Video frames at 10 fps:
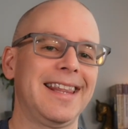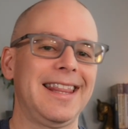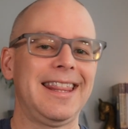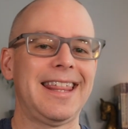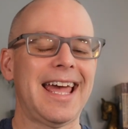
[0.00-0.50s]

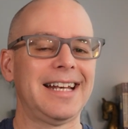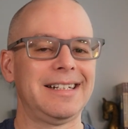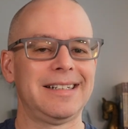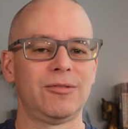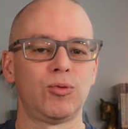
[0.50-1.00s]
that
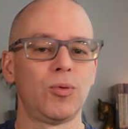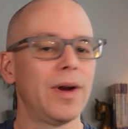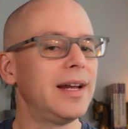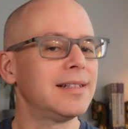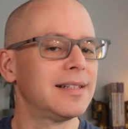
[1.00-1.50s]

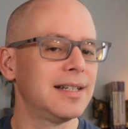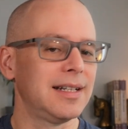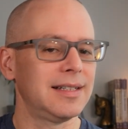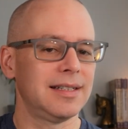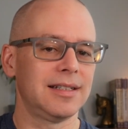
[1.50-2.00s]
raises
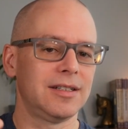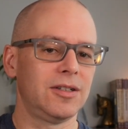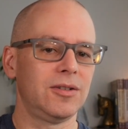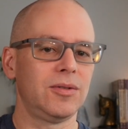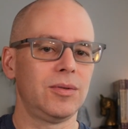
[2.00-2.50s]
it
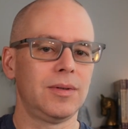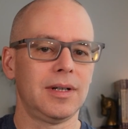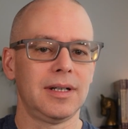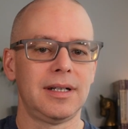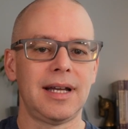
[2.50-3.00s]
to
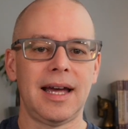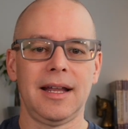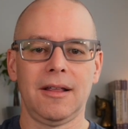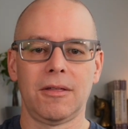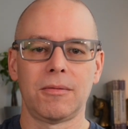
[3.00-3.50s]

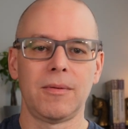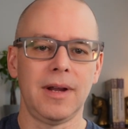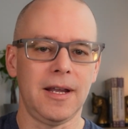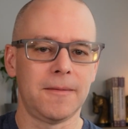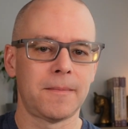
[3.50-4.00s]
dying
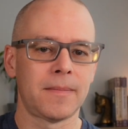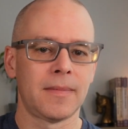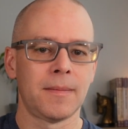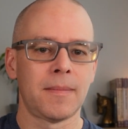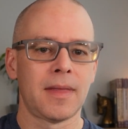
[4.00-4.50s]
3.
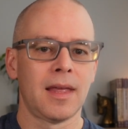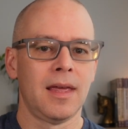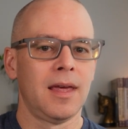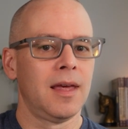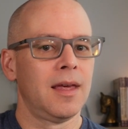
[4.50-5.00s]

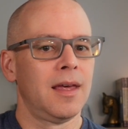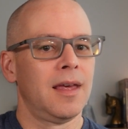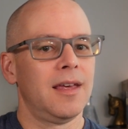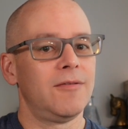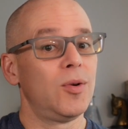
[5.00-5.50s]

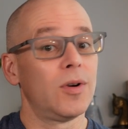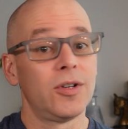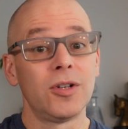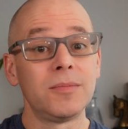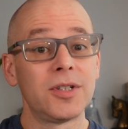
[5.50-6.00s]
If you are
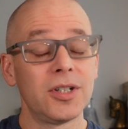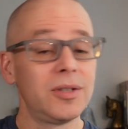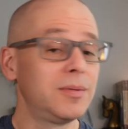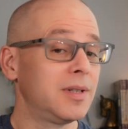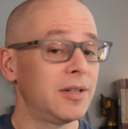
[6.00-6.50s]
doomed
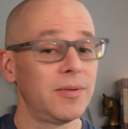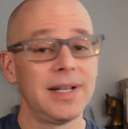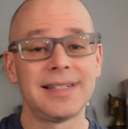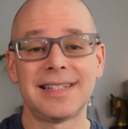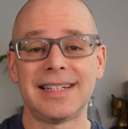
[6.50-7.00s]
2, it
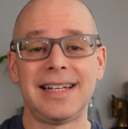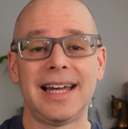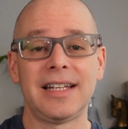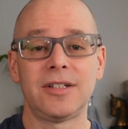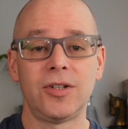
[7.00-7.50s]
raises it to
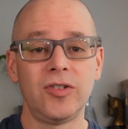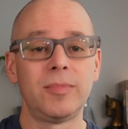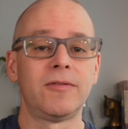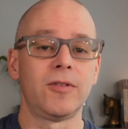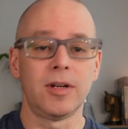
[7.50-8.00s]
dying 2
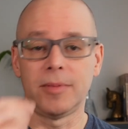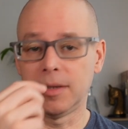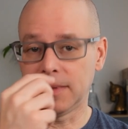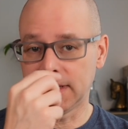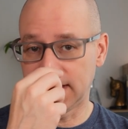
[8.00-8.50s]
before you're
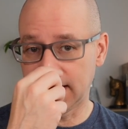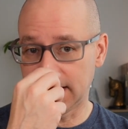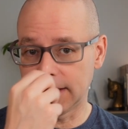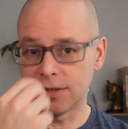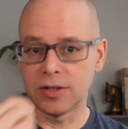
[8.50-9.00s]
permanently
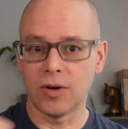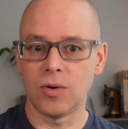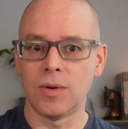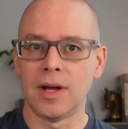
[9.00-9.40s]
dead. So